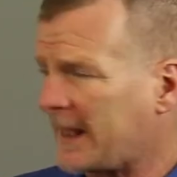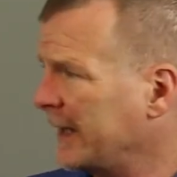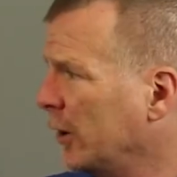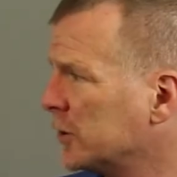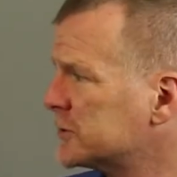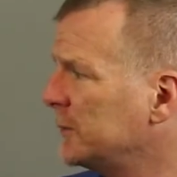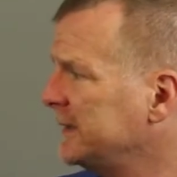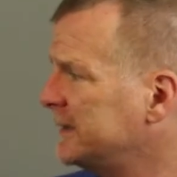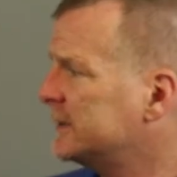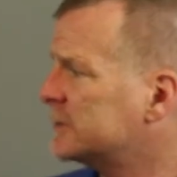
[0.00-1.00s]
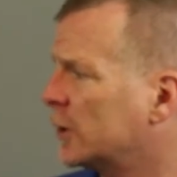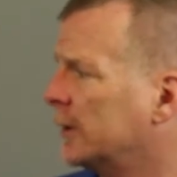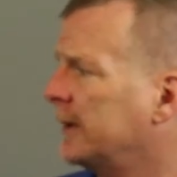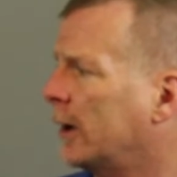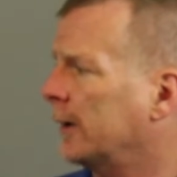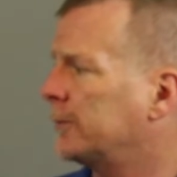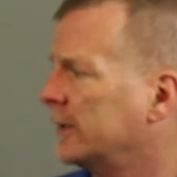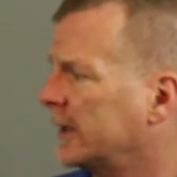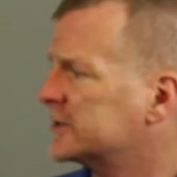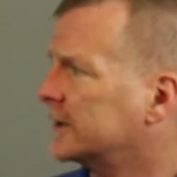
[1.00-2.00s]
and also we need to determine our
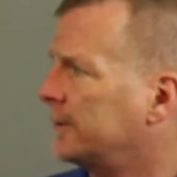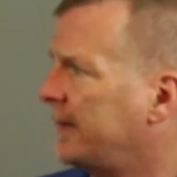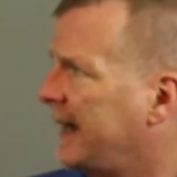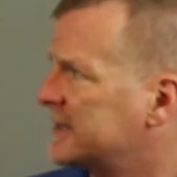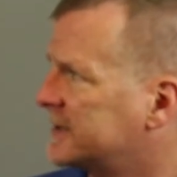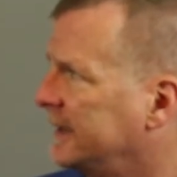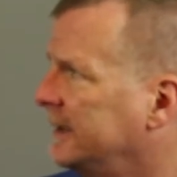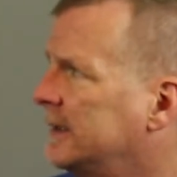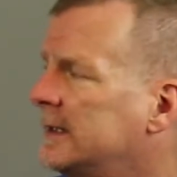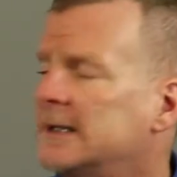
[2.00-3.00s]
production capacity.